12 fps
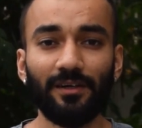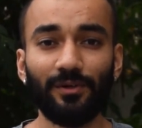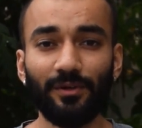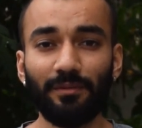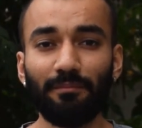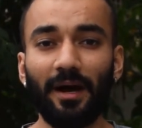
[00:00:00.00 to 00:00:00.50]

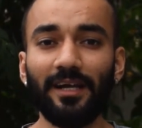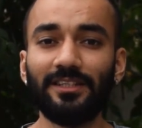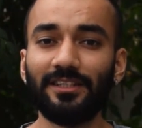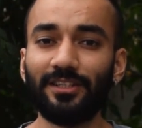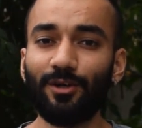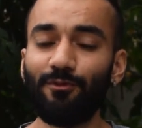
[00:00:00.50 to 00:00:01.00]
during my
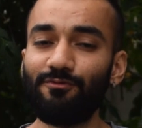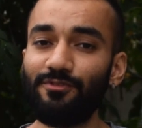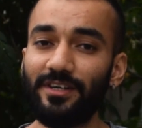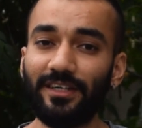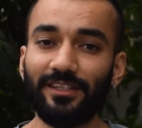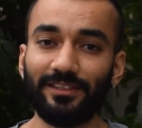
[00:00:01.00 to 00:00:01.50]
journey of
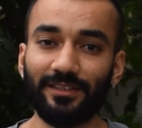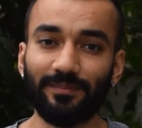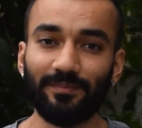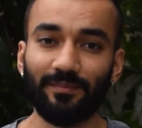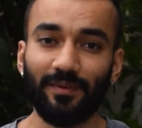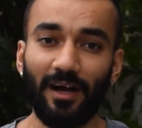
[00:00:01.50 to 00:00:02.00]
veganism,
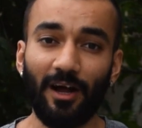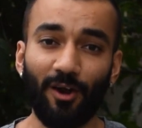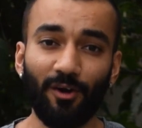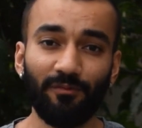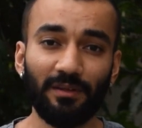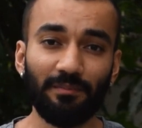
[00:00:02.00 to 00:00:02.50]

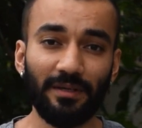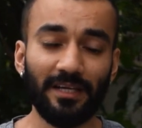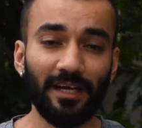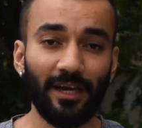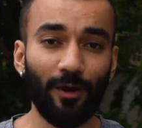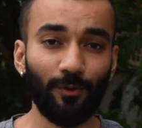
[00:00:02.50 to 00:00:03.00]
along with
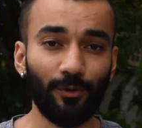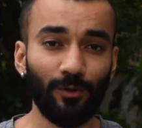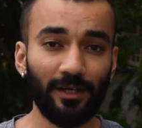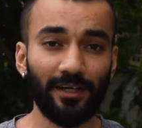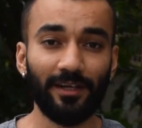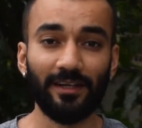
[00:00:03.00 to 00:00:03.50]
being an outdoor
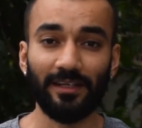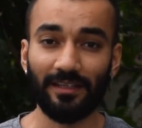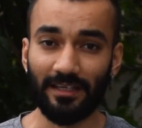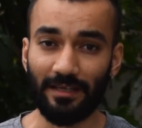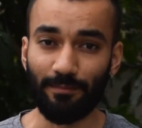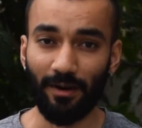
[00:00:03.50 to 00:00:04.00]
leader in
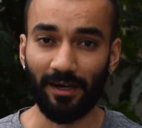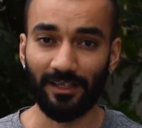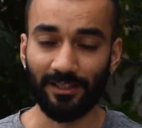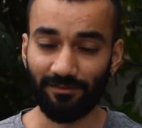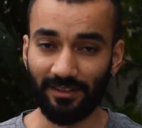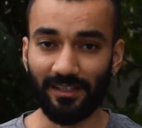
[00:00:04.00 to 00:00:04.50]
the
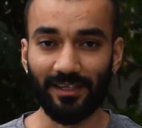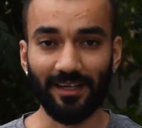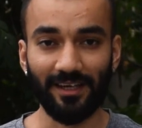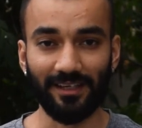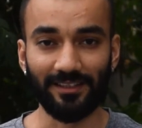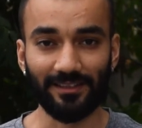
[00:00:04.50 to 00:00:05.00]
Himalayas with
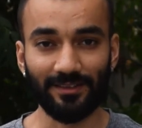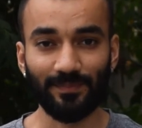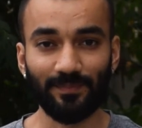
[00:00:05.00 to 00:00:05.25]
India hikes.